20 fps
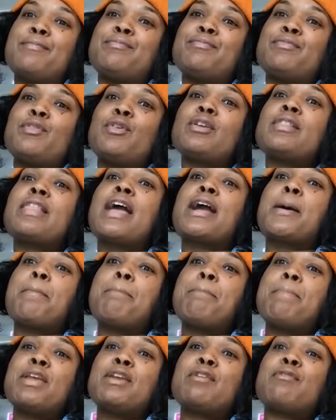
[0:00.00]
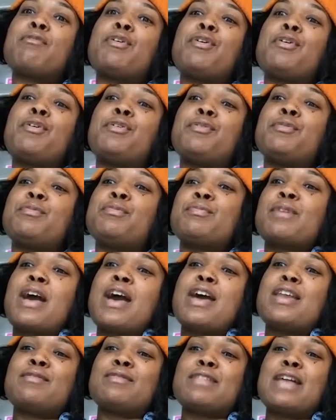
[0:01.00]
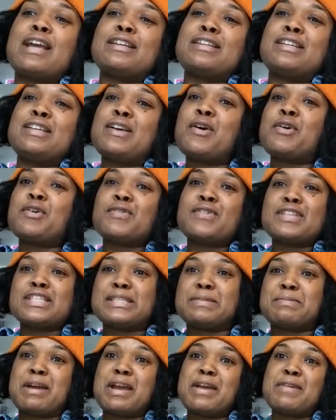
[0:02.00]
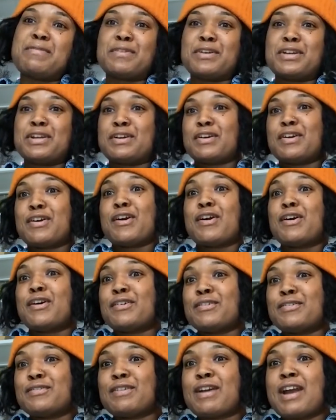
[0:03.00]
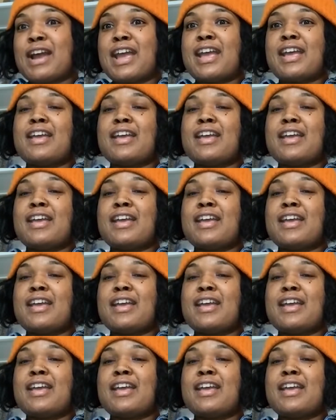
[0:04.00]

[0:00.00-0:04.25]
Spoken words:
or like a mineral kind of like deodorant spray for your girl, right?